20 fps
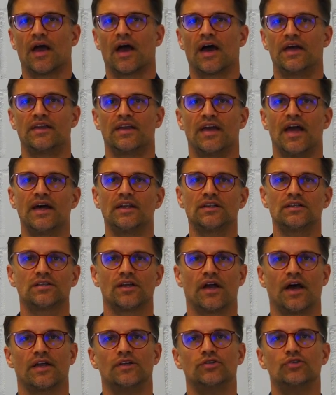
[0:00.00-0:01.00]
At the
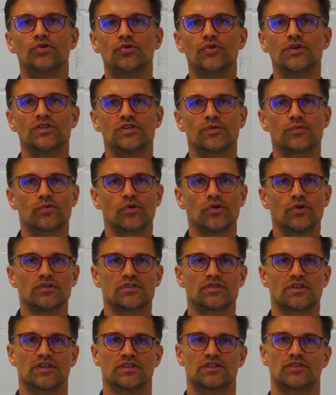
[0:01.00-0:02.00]
end and during the
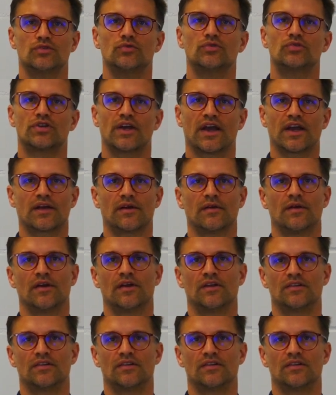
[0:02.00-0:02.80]
process, you check